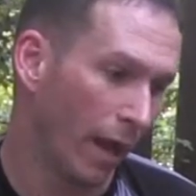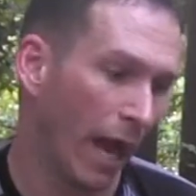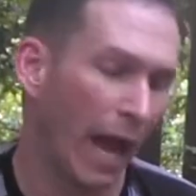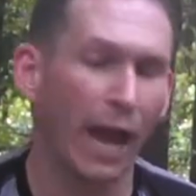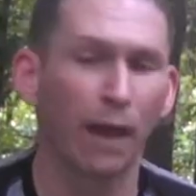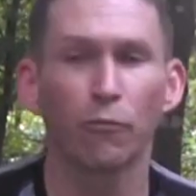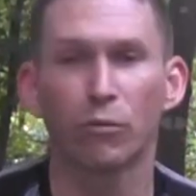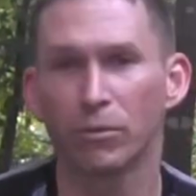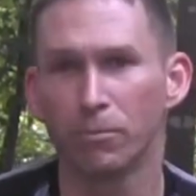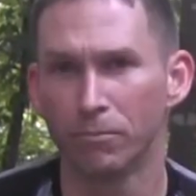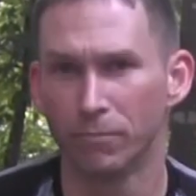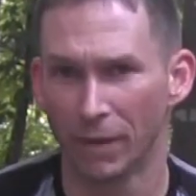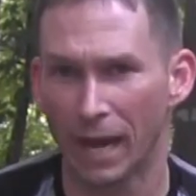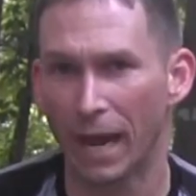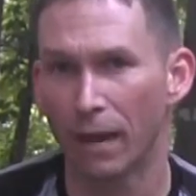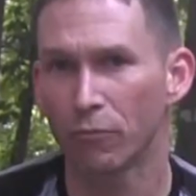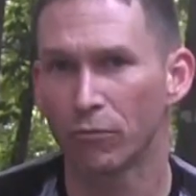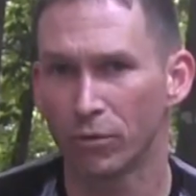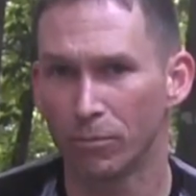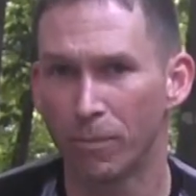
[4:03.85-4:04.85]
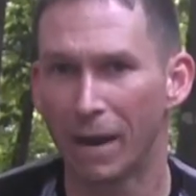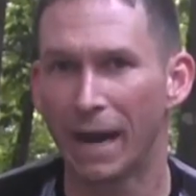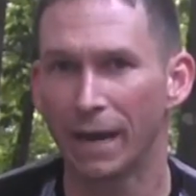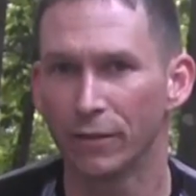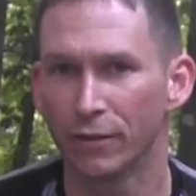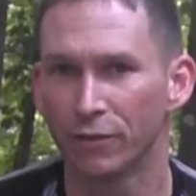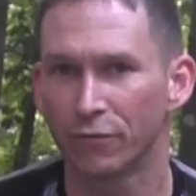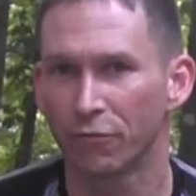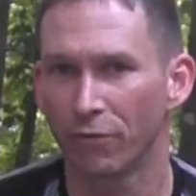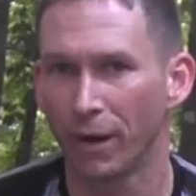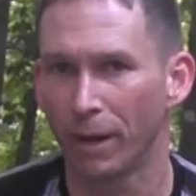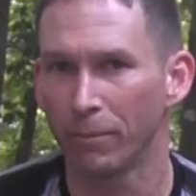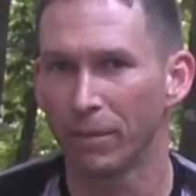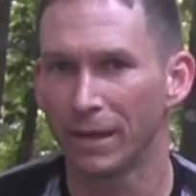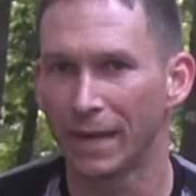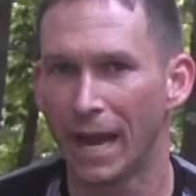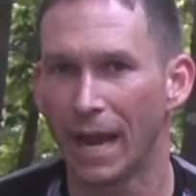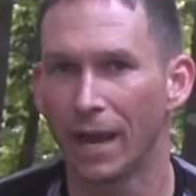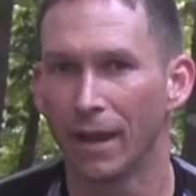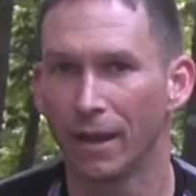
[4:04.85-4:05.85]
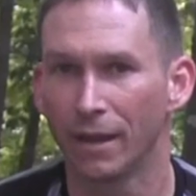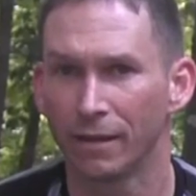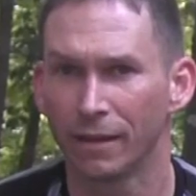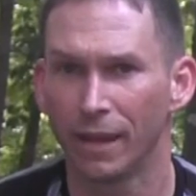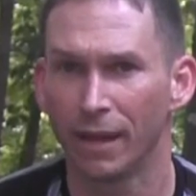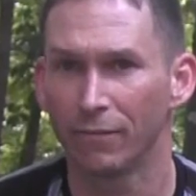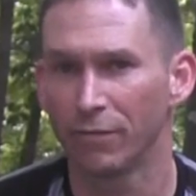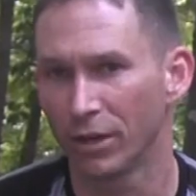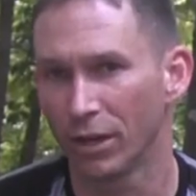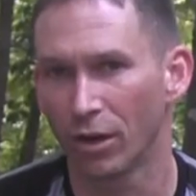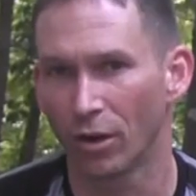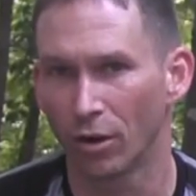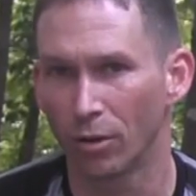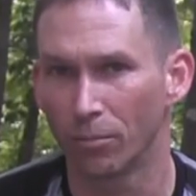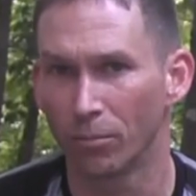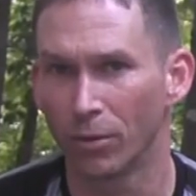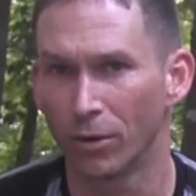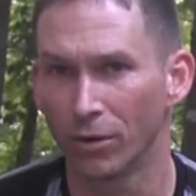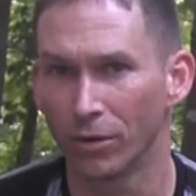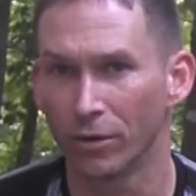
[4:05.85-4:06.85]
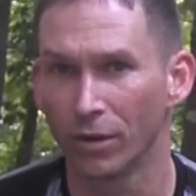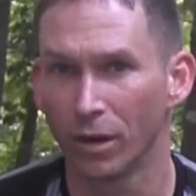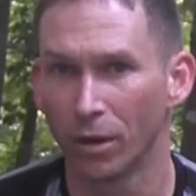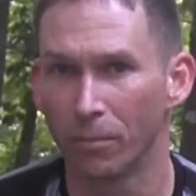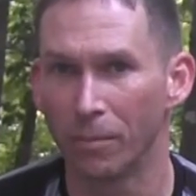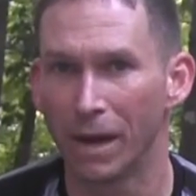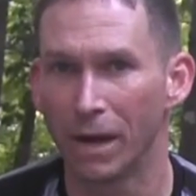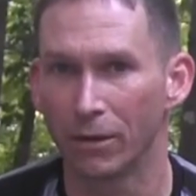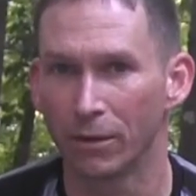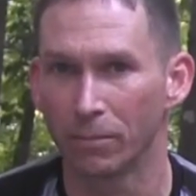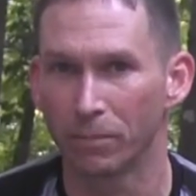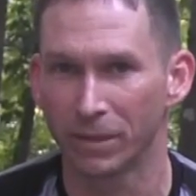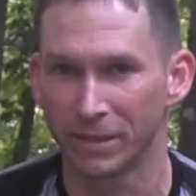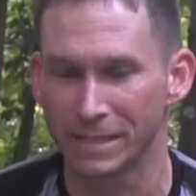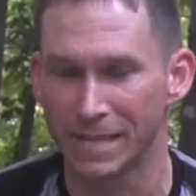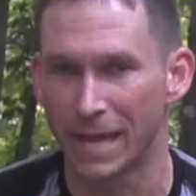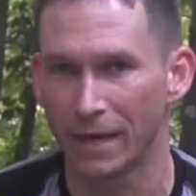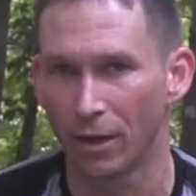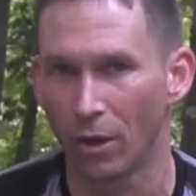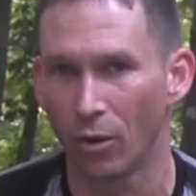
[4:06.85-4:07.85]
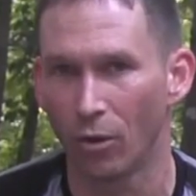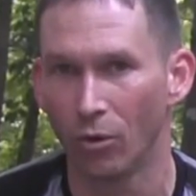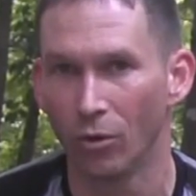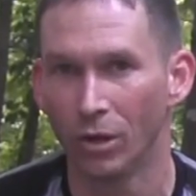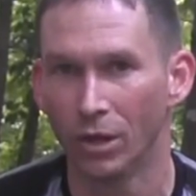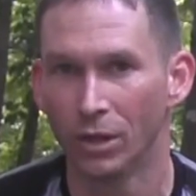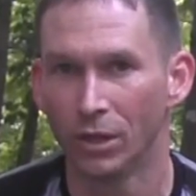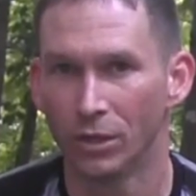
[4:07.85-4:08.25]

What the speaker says: I would buy this frame and not have any heartburn about it because I know,